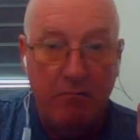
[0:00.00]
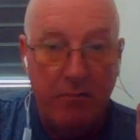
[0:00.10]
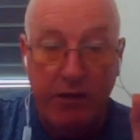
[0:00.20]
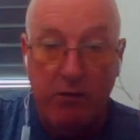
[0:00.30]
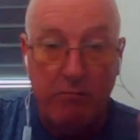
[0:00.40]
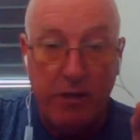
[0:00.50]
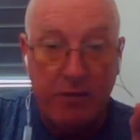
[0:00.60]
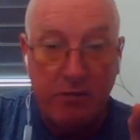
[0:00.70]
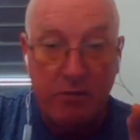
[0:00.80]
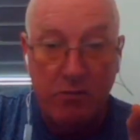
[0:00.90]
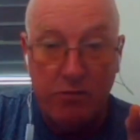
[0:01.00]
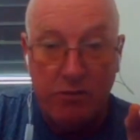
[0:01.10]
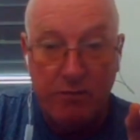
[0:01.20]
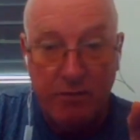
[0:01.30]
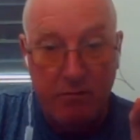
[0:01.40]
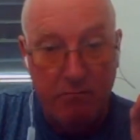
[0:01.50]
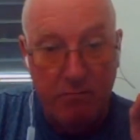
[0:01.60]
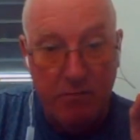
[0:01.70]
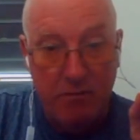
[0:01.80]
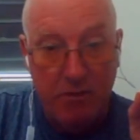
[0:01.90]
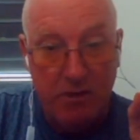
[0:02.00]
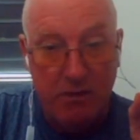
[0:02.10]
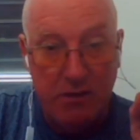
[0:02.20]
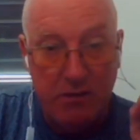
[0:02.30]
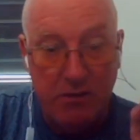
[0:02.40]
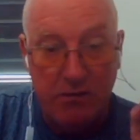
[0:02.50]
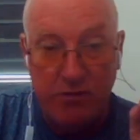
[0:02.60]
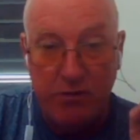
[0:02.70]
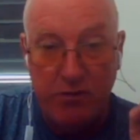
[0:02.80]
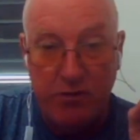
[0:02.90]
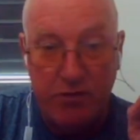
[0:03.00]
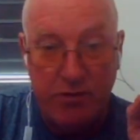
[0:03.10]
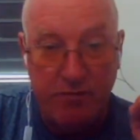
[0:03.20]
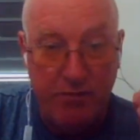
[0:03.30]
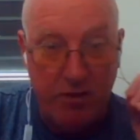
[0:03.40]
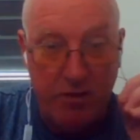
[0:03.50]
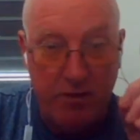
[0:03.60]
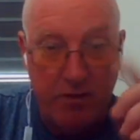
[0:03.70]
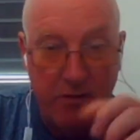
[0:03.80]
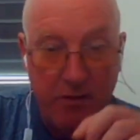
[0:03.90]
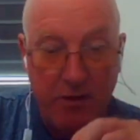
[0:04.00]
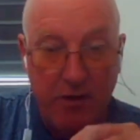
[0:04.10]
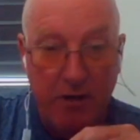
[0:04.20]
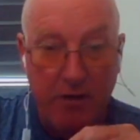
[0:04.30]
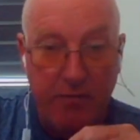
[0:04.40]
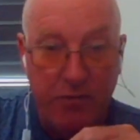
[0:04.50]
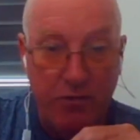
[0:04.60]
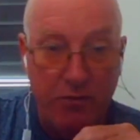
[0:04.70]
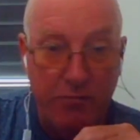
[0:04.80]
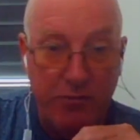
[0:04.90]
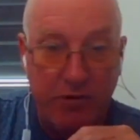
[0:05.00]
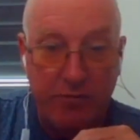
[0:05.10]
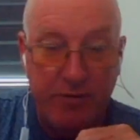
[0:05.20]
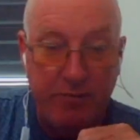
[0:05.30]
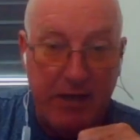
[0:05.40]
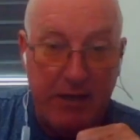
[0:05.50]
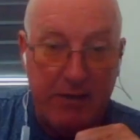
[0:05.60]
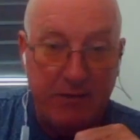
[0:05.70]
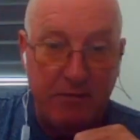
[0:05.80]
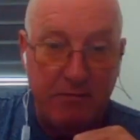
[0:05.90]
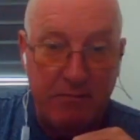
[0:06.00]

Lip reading: Elon Musk, of course, his solution is to fire a few humans off to Mars and